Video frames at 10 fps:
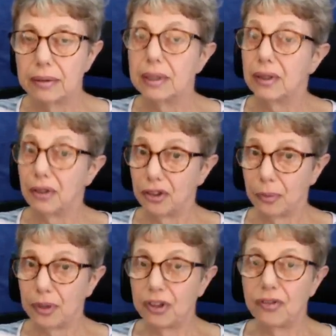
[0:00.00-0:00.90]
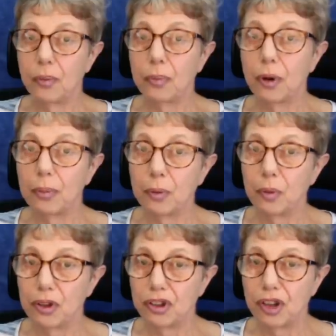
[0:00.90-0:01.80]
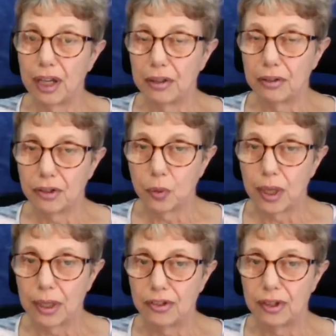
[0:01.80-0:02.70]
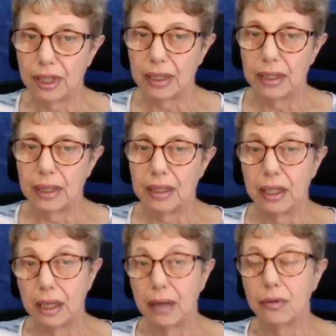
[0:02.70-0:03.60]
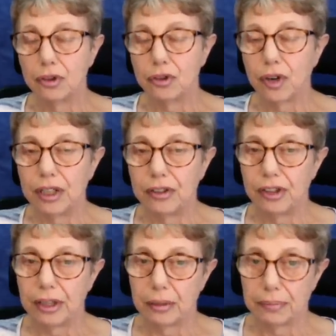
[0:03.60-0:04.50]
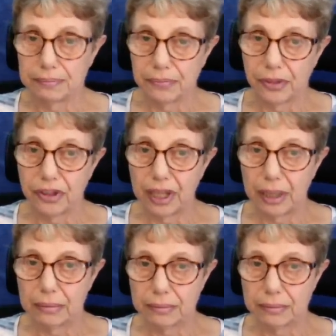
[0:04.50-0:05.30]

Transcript: There's a bit of a problem with China as well, isn't there? You know, the trade deal thing.